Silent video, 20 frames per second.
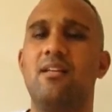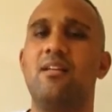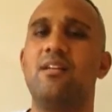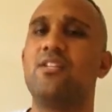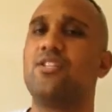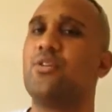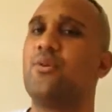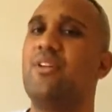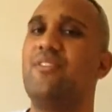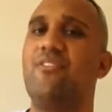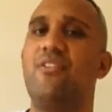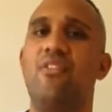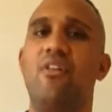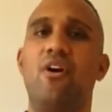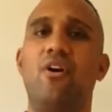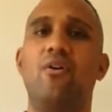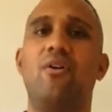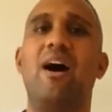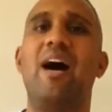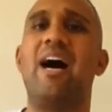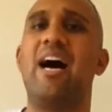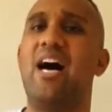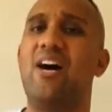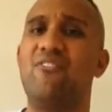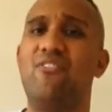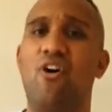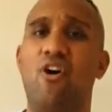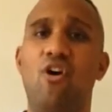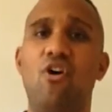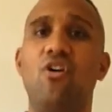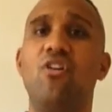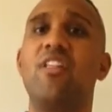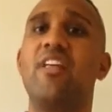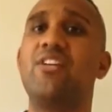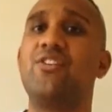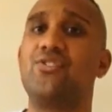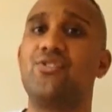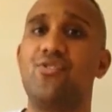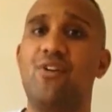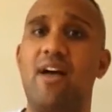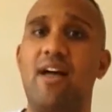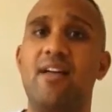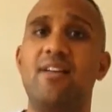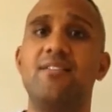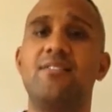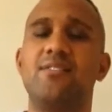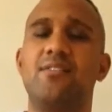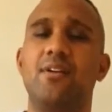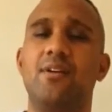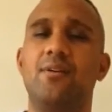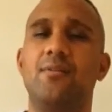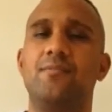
So even though I have all this stress,